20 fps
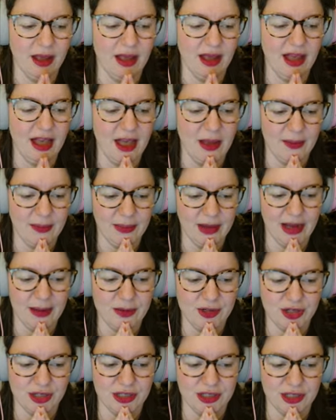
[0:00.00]
I'm
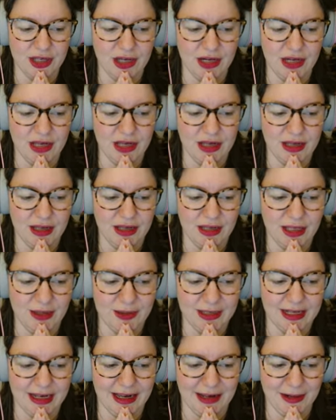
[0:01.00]
just going to... You
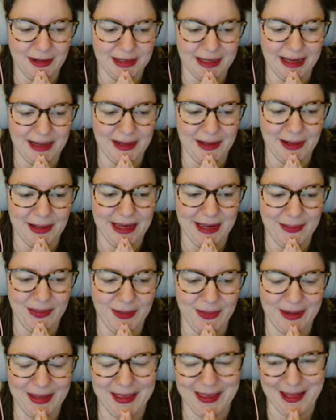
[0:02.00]
slay all day and all night,
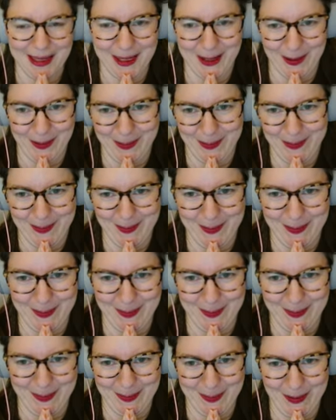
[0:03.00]
Poppy. Thank you.
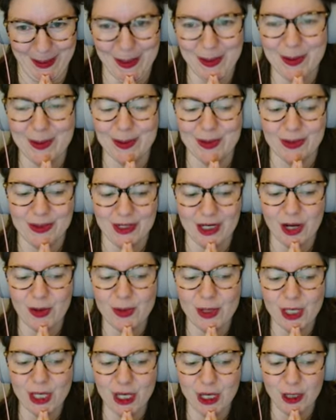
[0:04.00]
You. No,
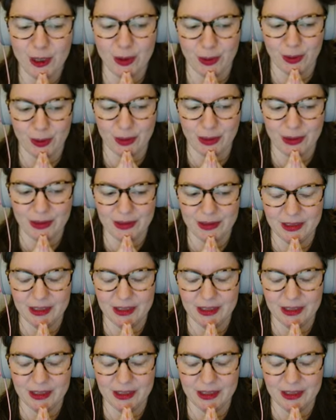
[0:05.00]
you.